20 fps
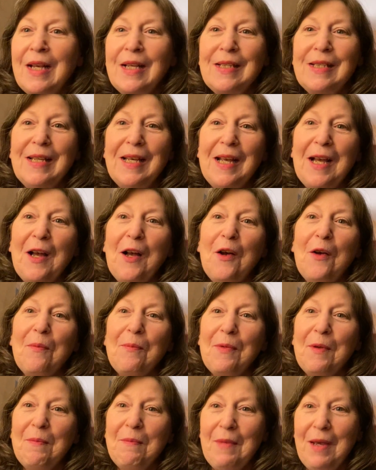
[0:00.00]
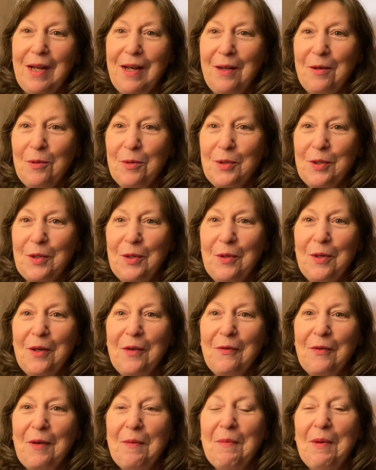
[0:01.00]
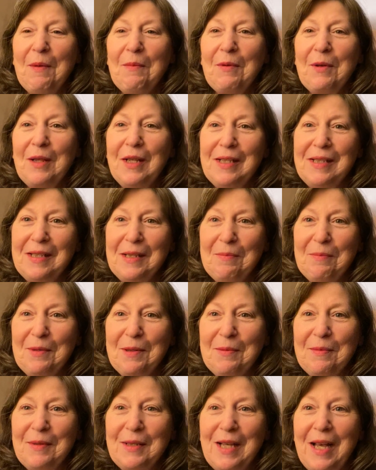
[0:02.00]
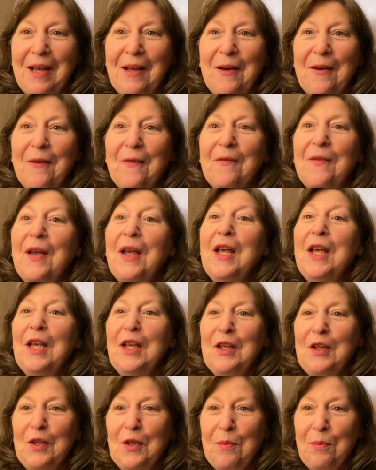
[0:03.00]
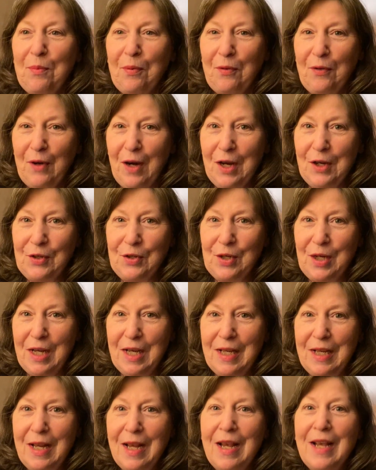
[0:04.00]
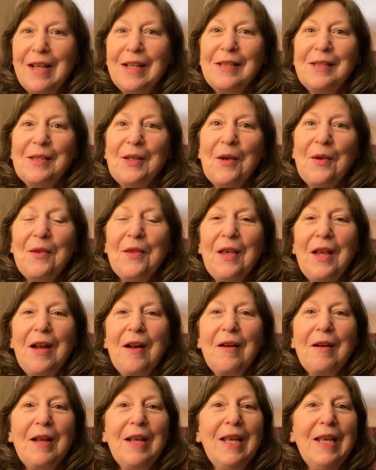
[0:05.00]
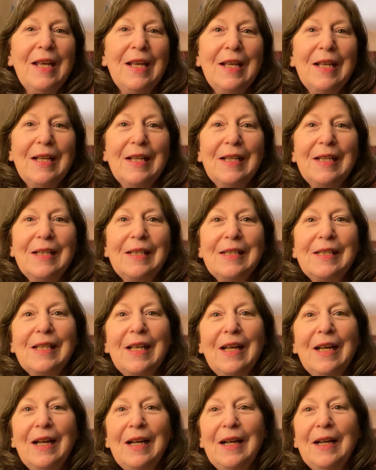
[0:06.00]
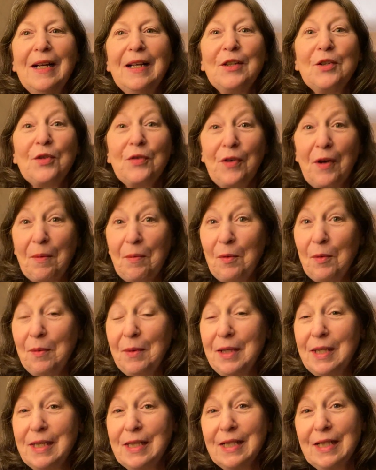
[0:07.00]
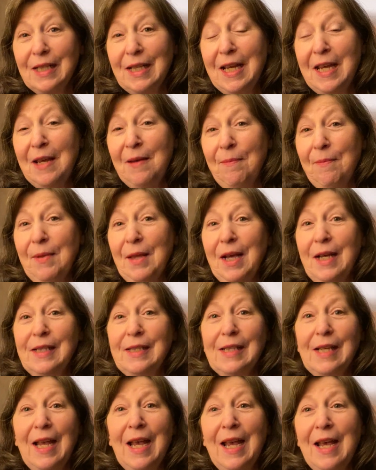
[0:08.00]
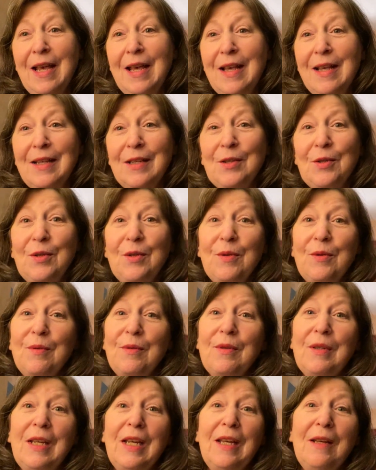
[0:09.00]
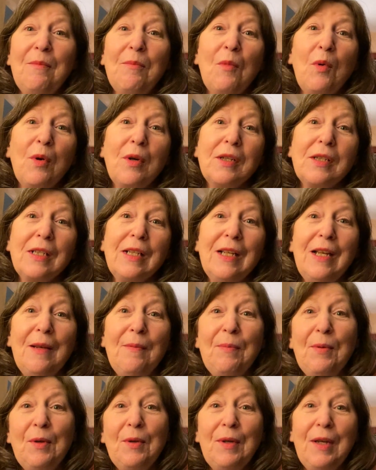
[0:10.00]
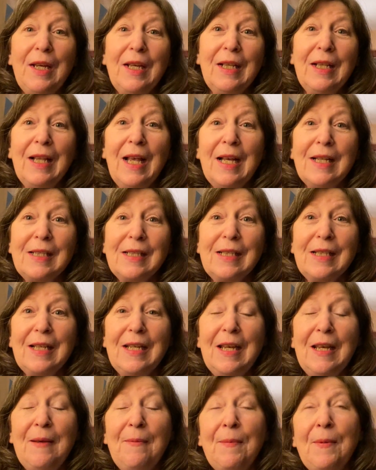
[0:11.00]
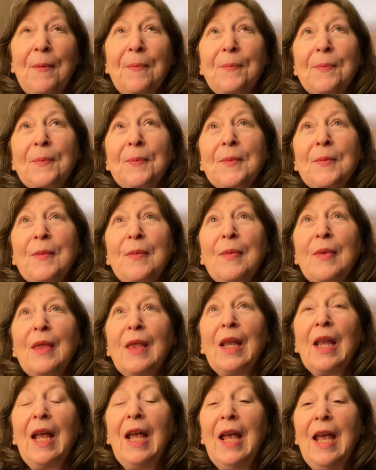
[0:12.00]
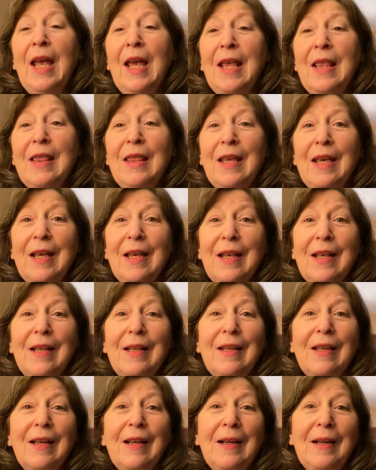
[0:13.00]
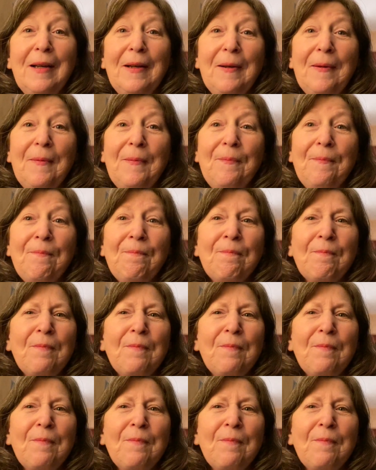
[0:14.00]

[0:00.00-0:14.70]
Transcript: to help the medical student remember the symptoms of depression. So there is uh, trouble with sleep, that's S. You need more sleep, you need less sleep and then um,